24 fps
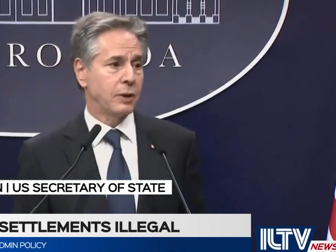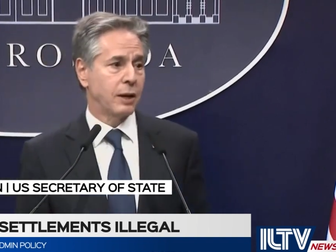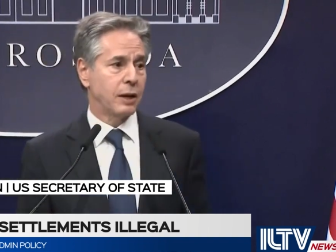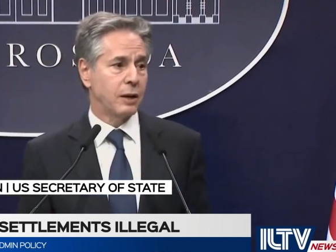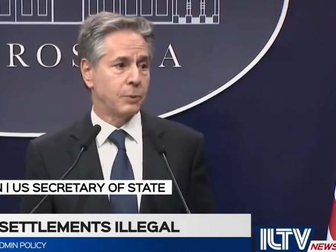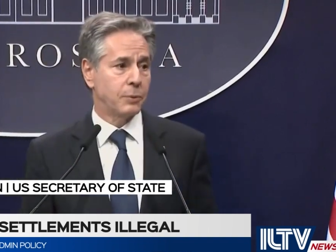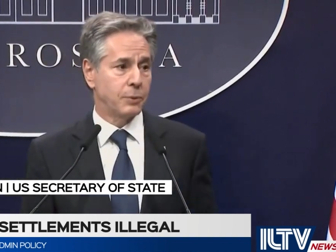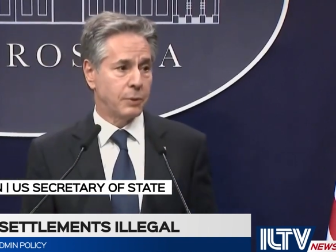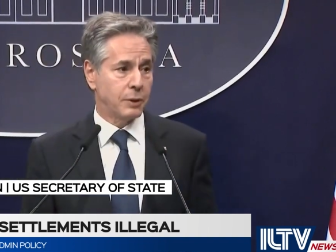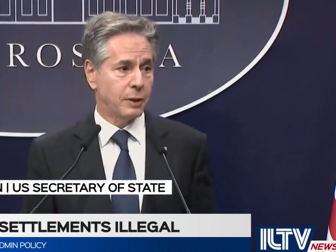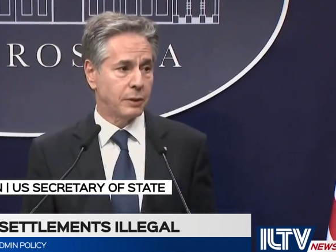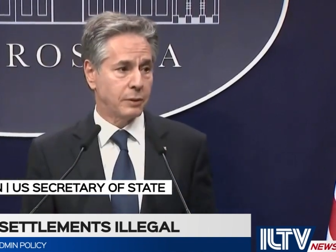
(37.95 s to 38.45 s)

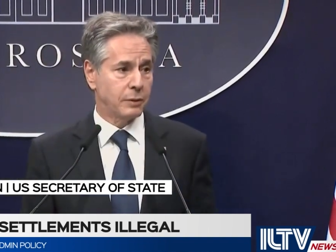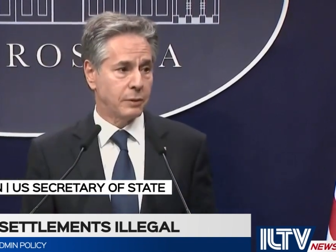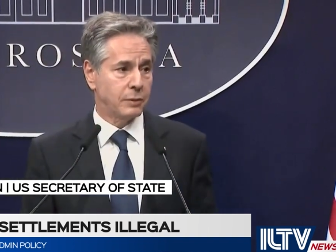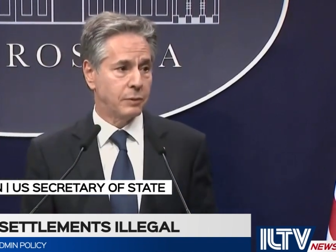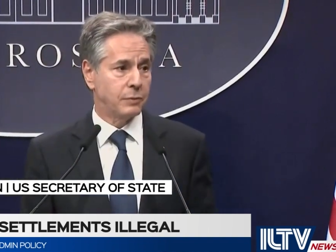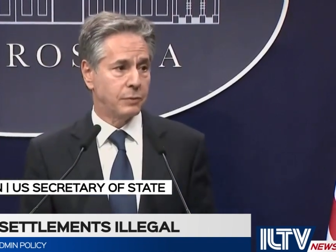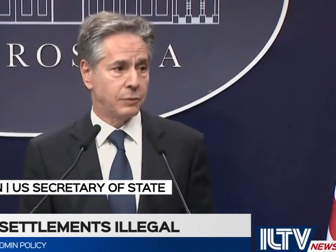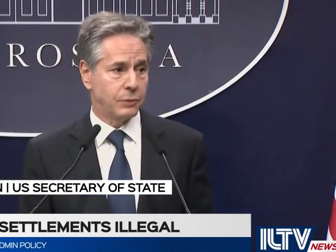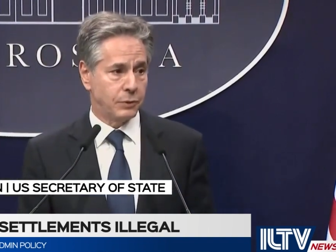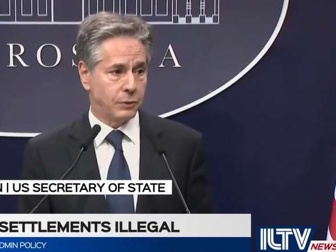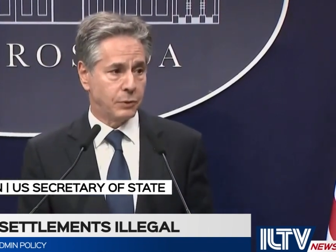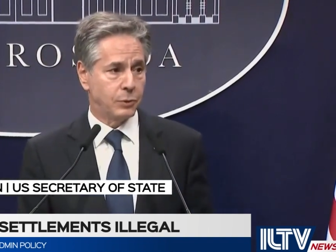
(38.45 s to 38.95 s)

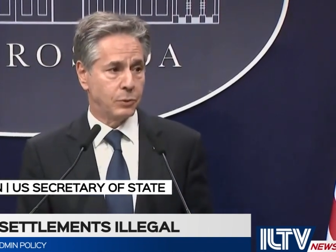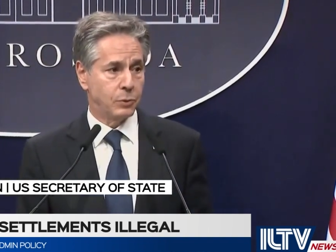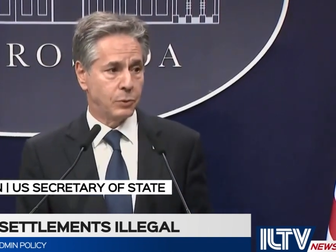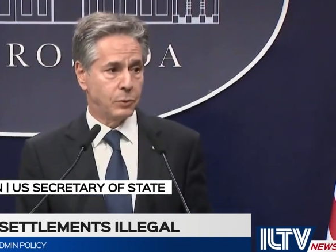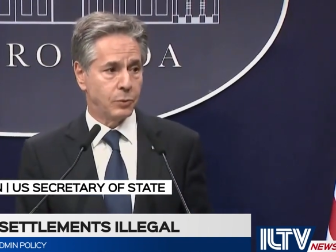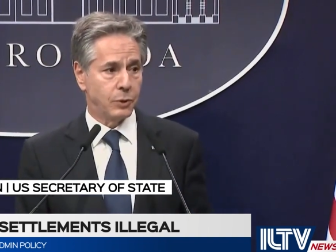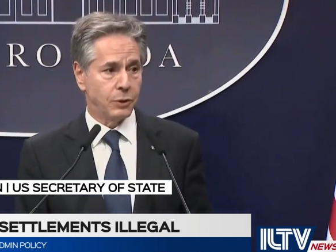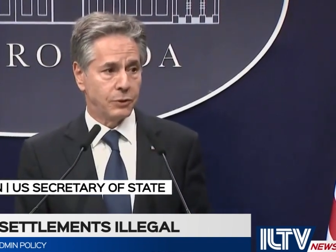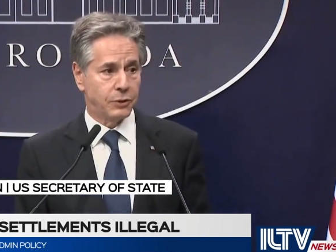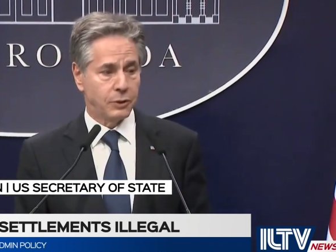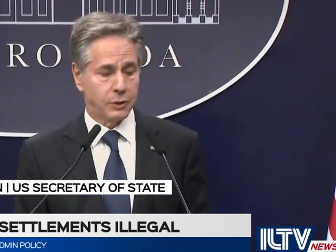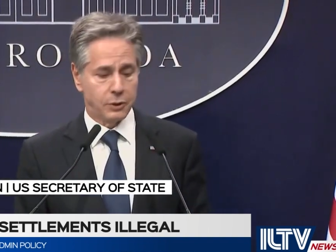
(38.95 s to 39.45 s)
counterproductive to
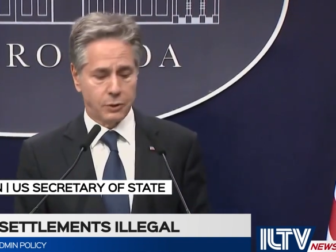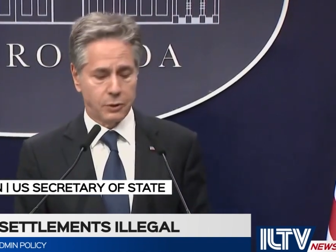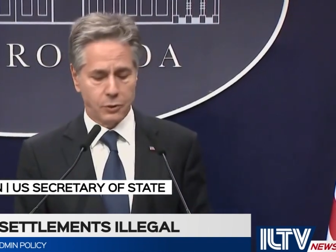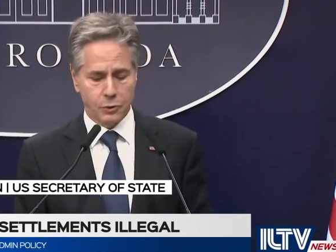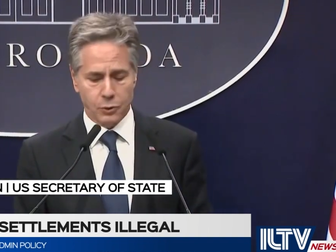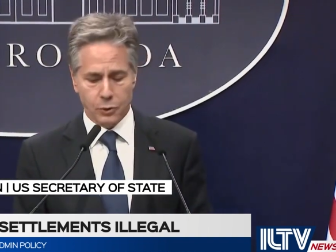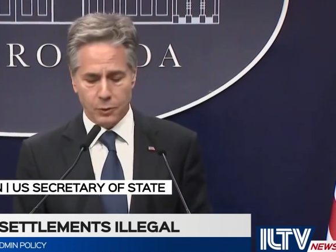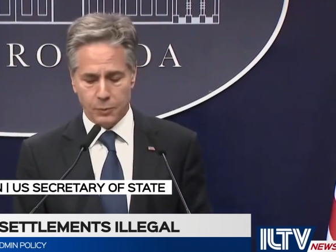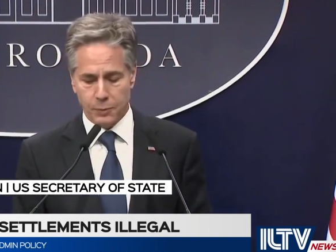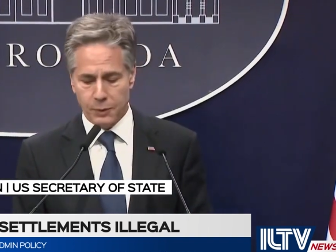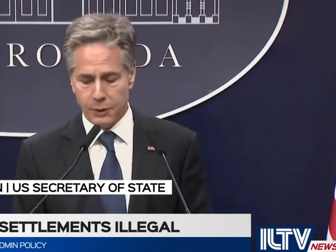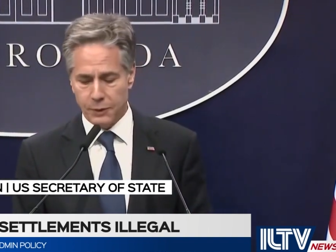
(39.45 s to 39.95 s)
reaching an
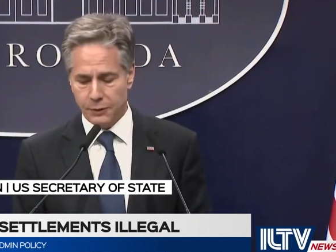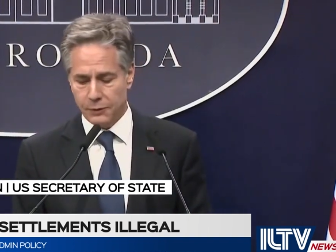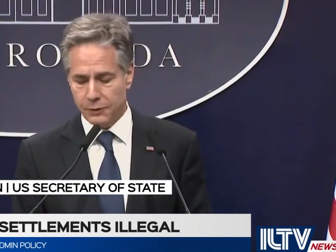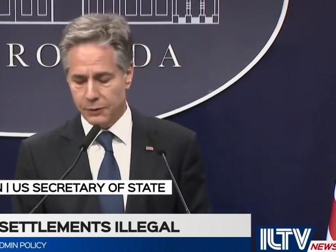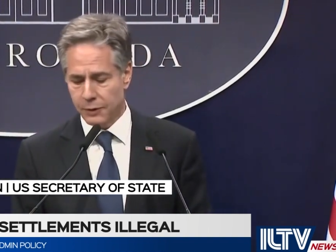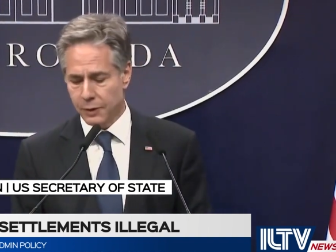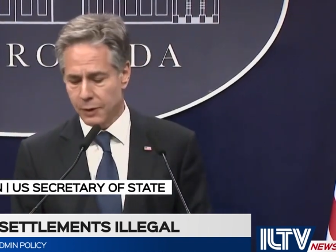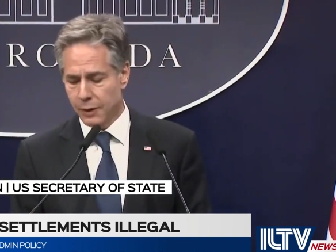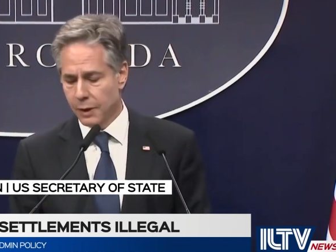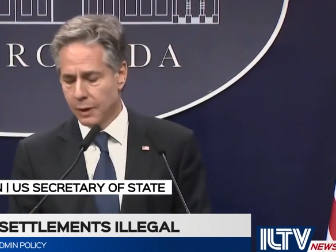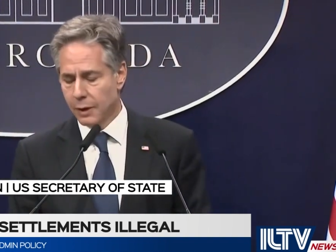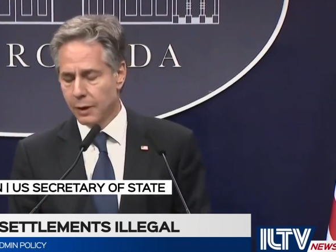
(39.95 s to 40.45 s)
enduring peace.